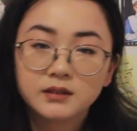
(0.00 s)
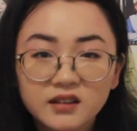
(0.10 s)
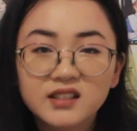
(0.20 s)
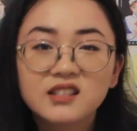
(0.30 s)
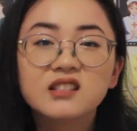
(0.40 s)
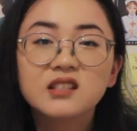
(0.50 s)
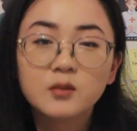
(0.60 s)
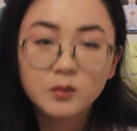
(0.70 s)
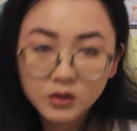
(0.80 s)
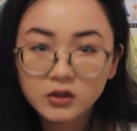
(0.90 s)
Let's see
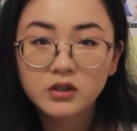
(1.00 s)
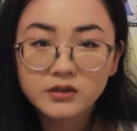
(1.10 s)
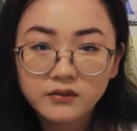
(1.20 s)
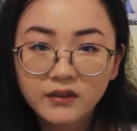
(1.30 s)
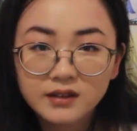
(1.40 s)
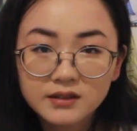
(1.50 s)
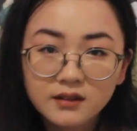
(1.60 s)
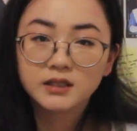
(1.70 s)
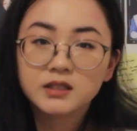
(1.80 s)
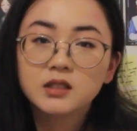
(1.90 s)
the murderer's face.
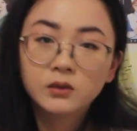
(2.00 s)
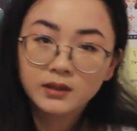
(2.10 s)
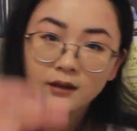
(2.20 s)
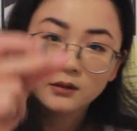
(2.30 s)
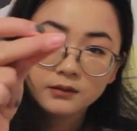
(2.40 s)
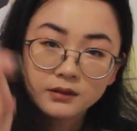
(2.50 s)
Let's do it now.